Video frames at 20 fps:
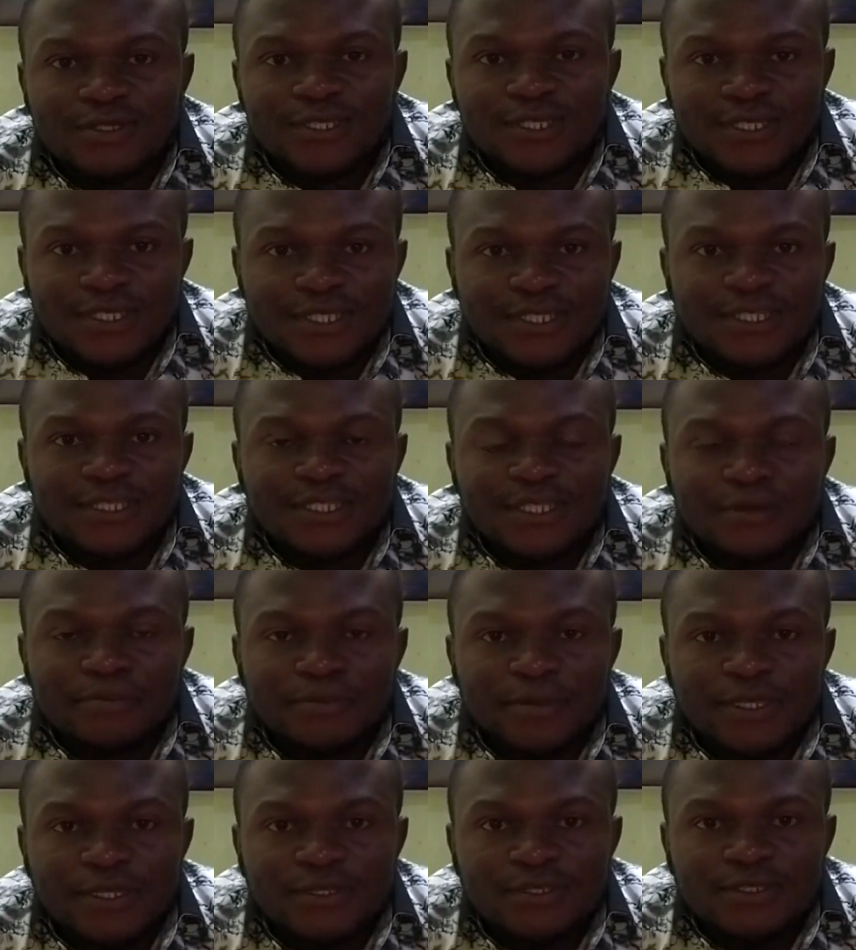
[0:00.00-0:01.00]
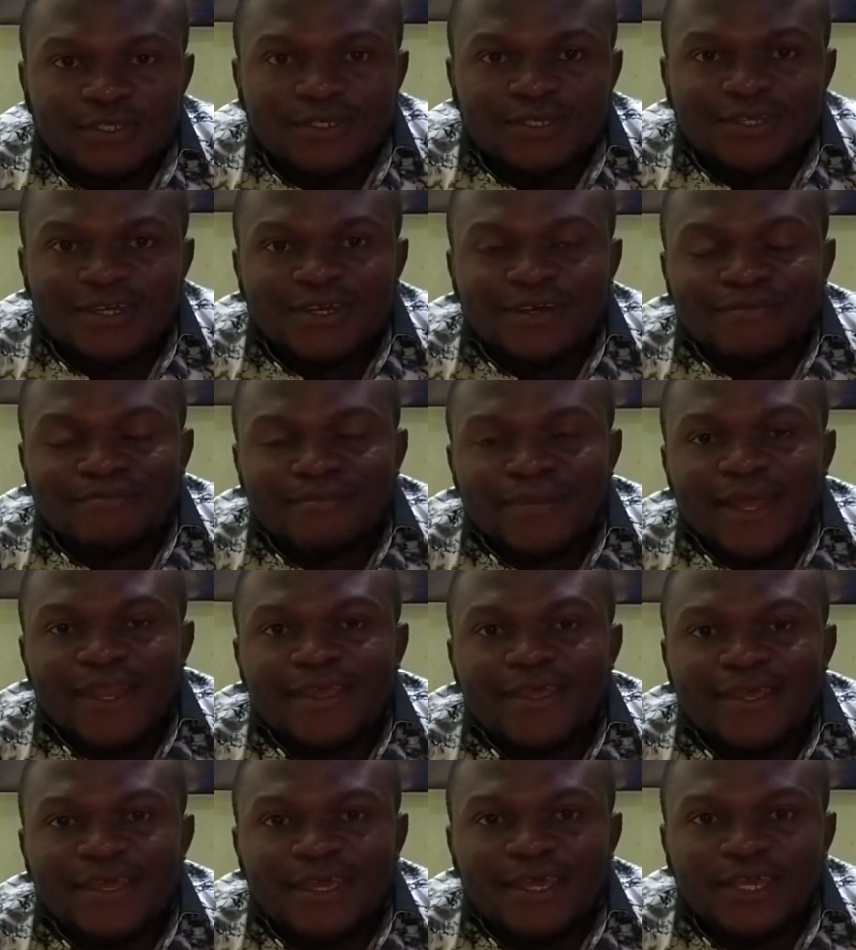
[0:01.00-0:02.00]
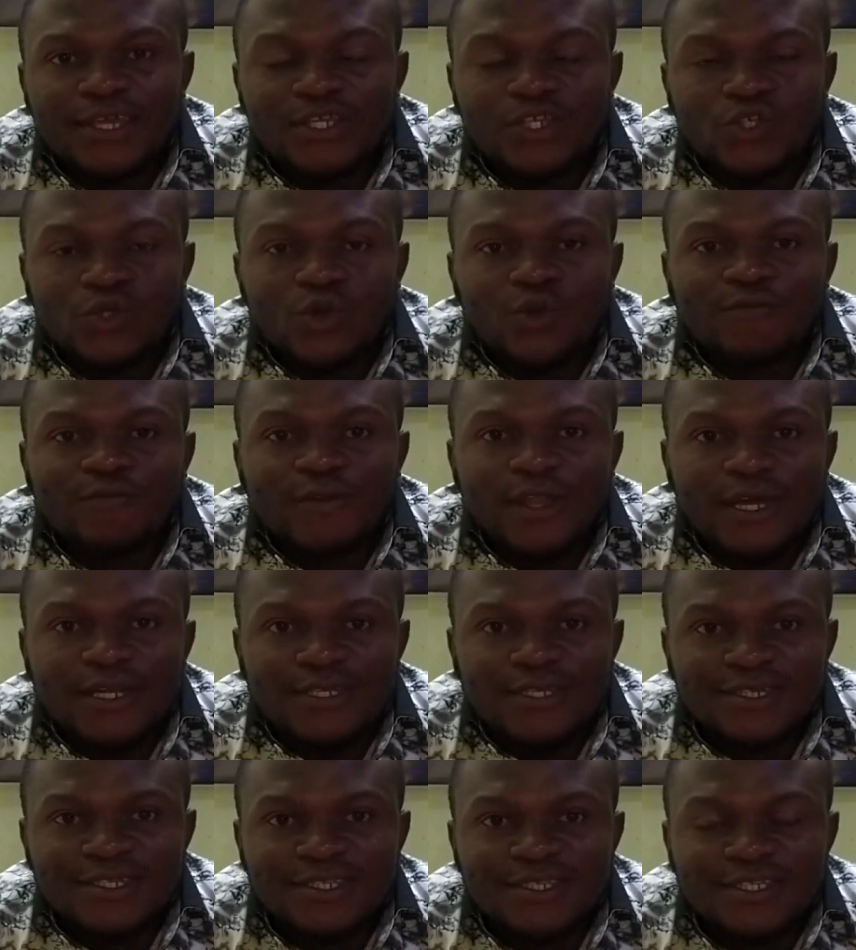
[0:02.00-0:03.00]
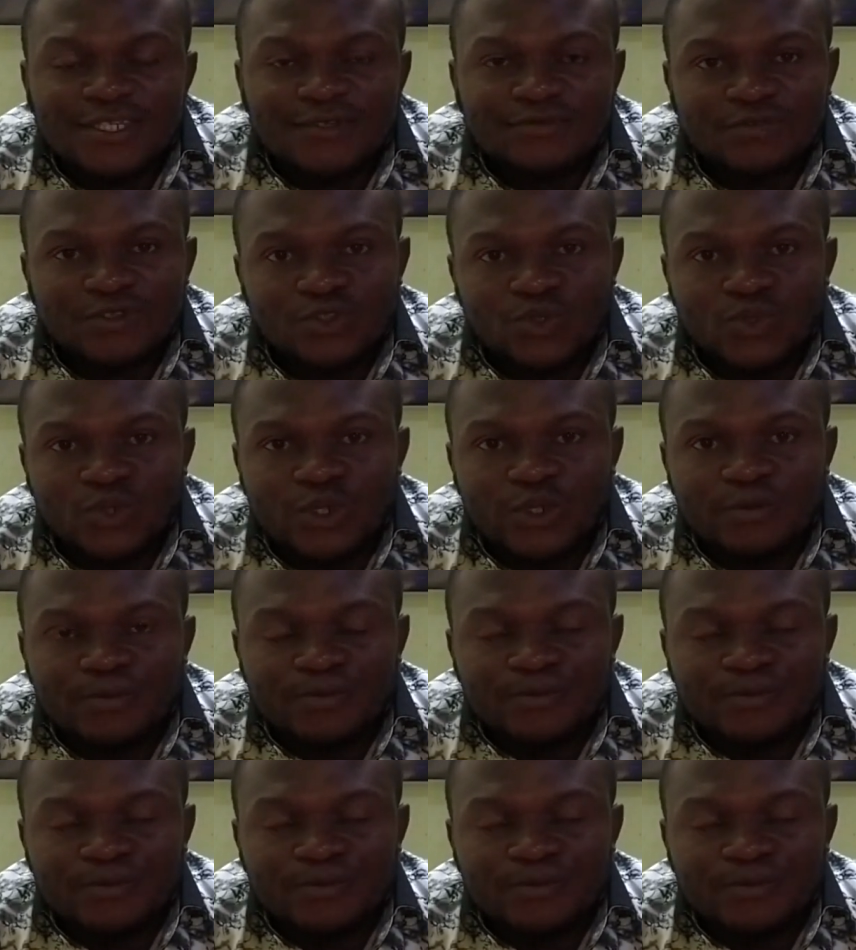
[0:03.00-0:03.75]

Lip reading: is determined by the age of that individual.